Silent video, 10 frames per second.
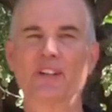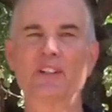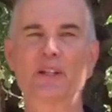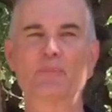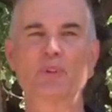
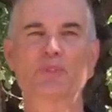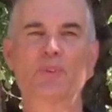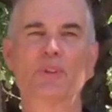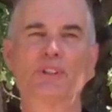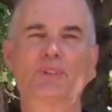Unlike most
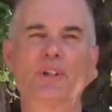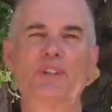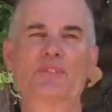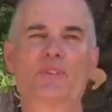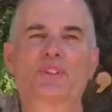fruiting
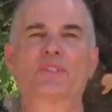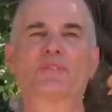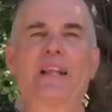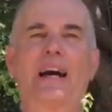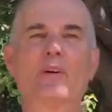trees, first the
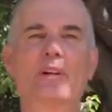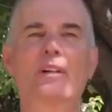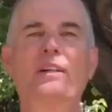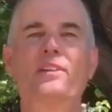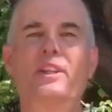flower,
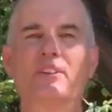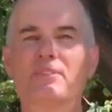then the